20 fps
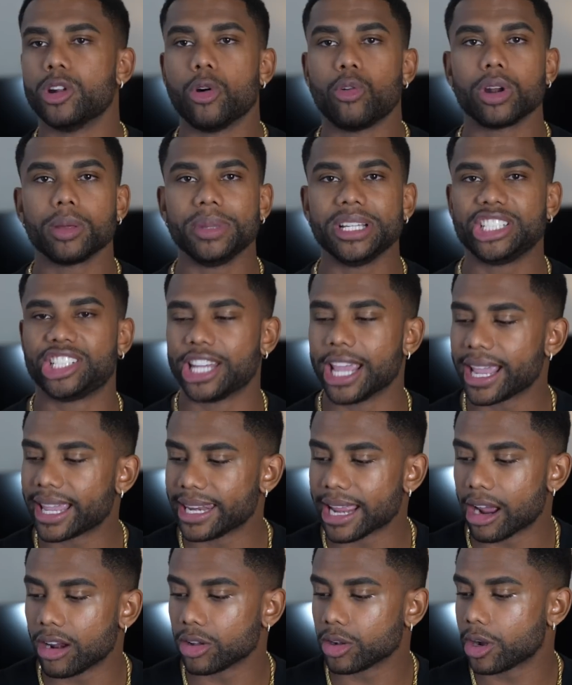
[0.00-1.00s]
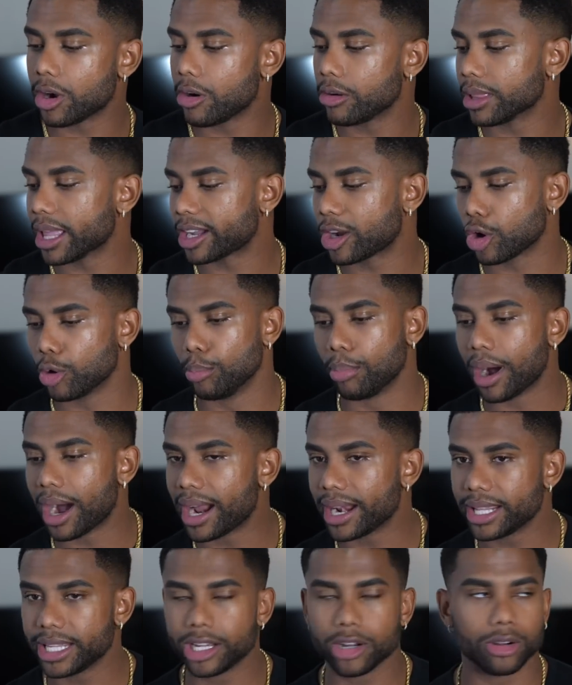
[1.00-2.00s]
don't want to be checking out a girl like her
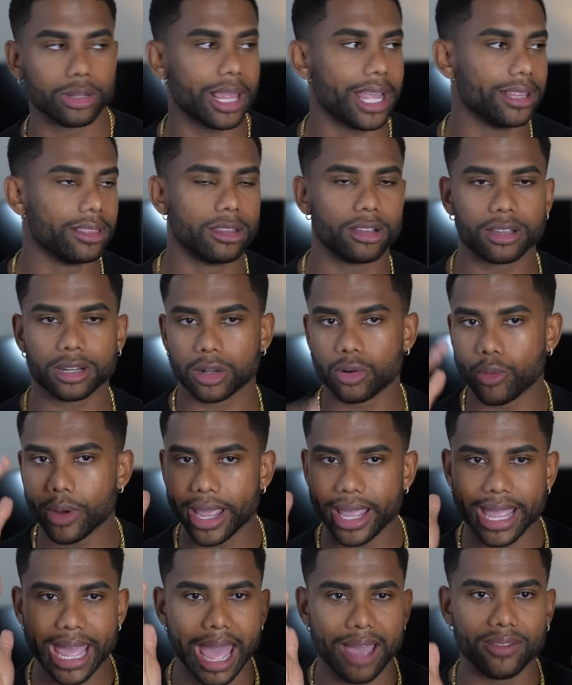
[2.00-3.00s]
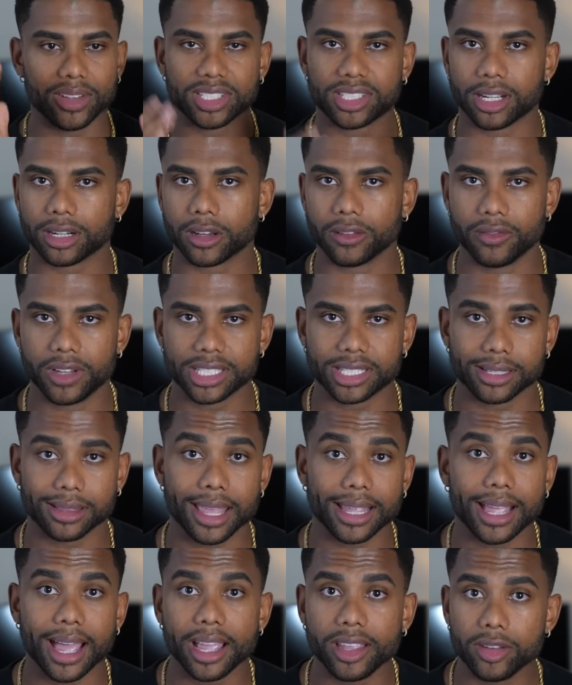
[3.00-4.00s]
body or like looking away, having tunnel vision
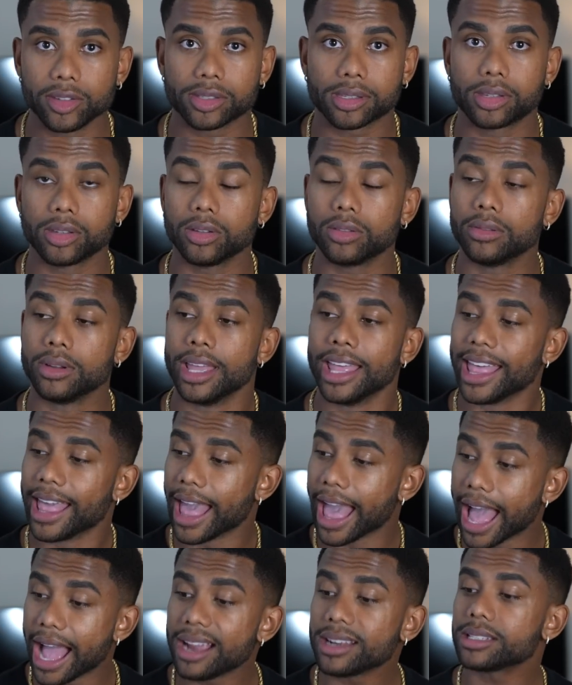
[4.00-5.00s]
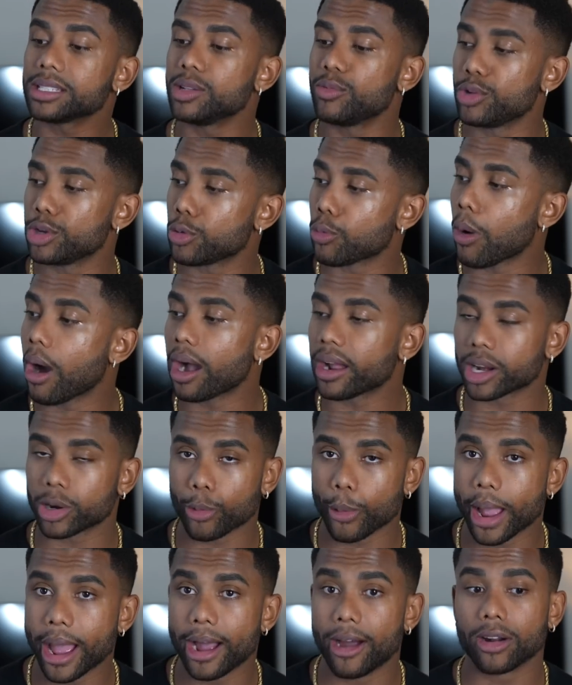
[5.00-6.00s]
like I used to actually when you're walking
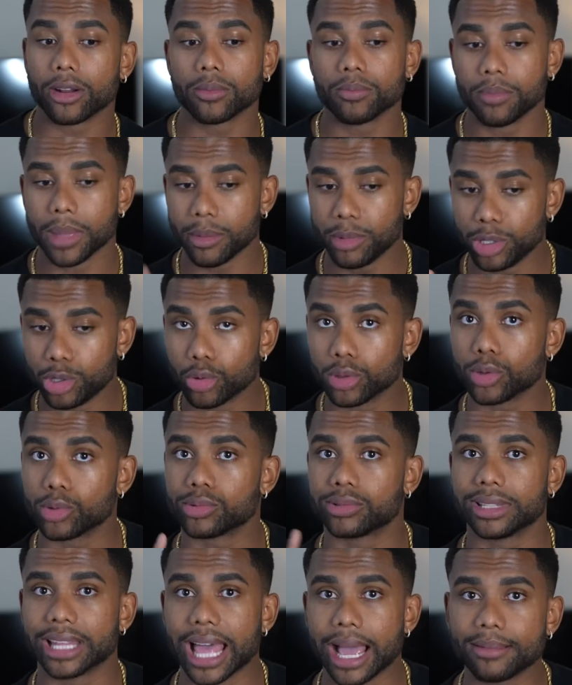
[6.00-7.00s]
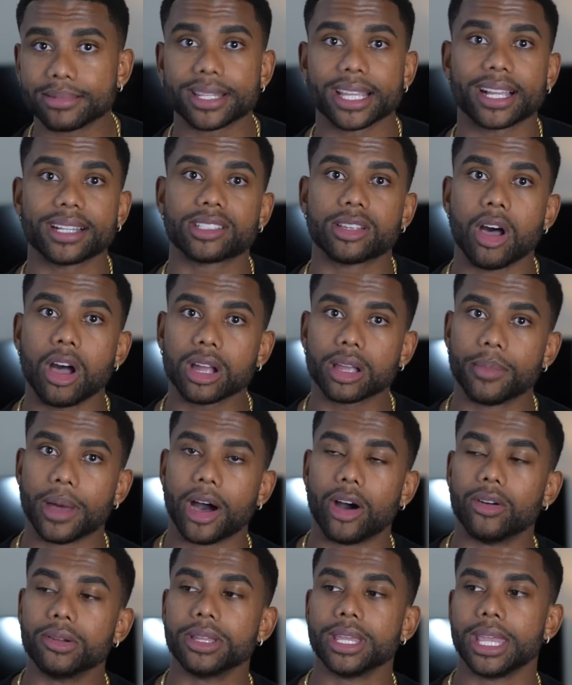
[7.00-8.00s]
around, maybe doing those laps like I talk
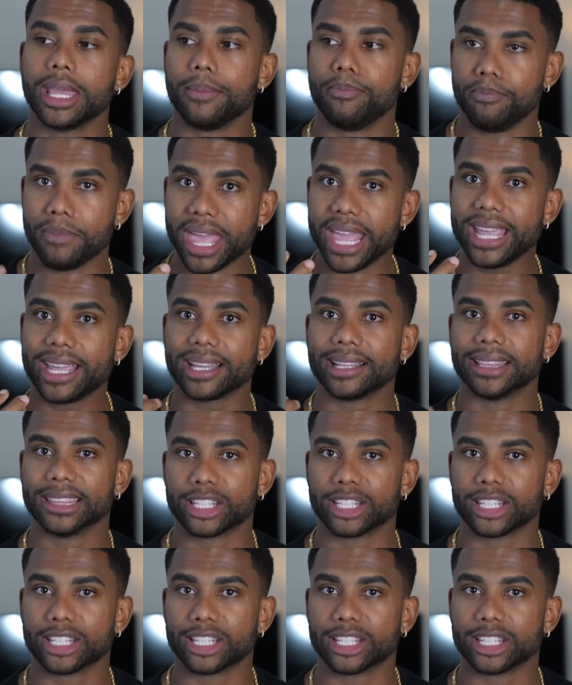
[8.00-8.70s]
about, make